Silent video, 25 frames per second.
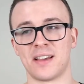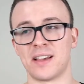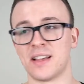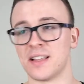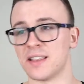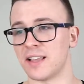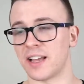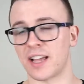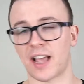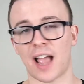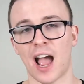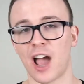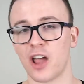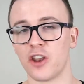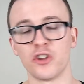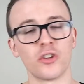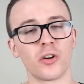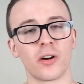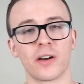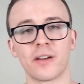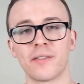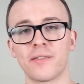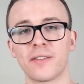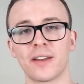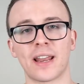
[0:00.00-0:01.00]
Like,
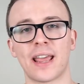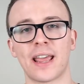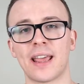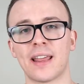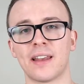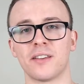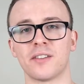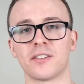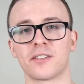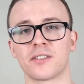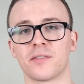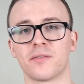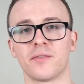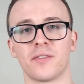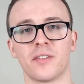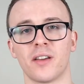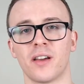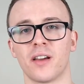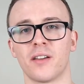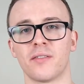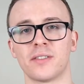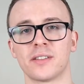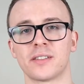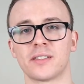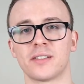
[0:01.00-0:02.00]
not even an inch of
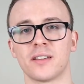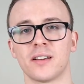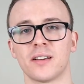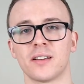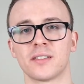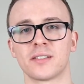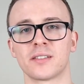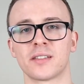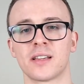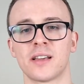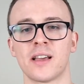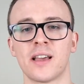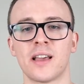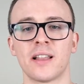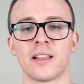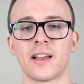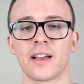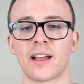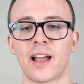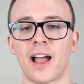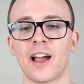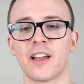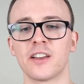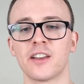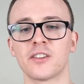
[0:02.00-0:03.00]
nervousness.
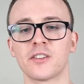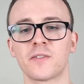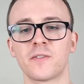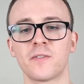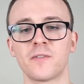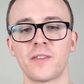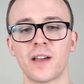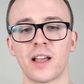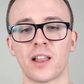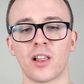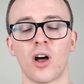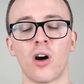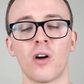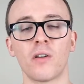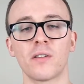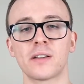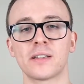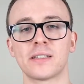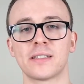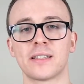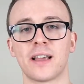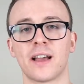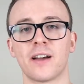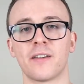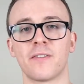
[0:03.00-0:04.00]
Like, I just felt,
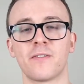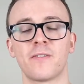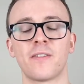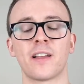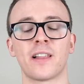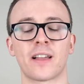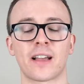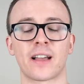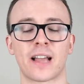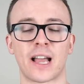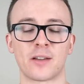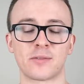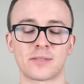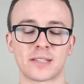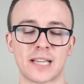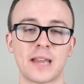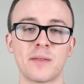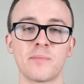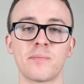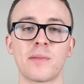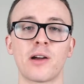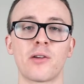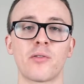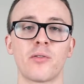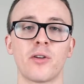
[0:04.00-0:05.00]
honestly, I felt like I was in
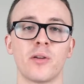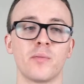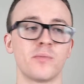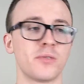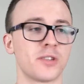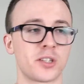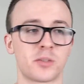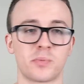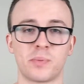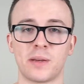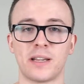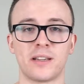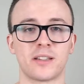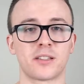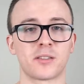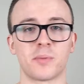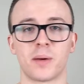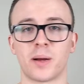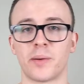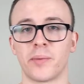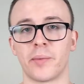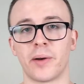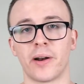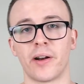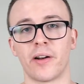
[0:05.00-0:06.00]
my room just speaking to my
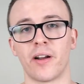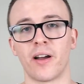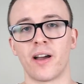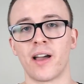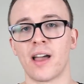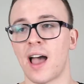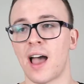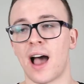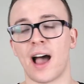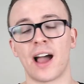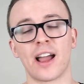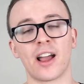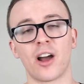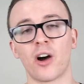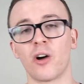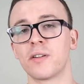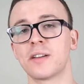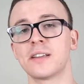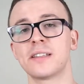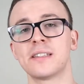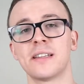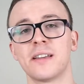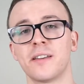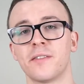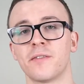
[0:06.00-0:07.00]
mirror. I
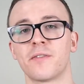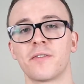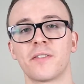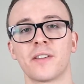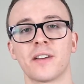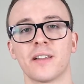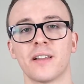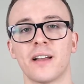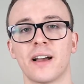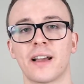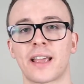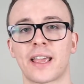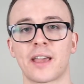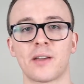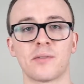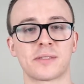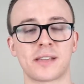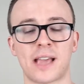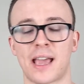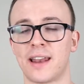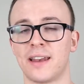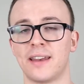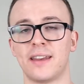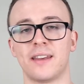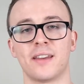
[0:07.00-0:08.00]
honestly didn't feel like it was
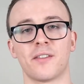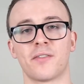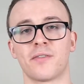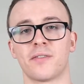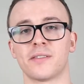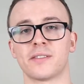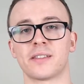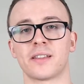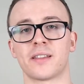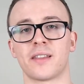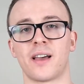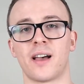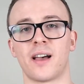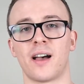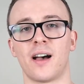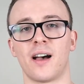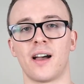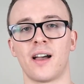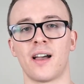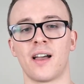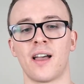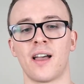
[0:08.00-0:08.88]
any different to that.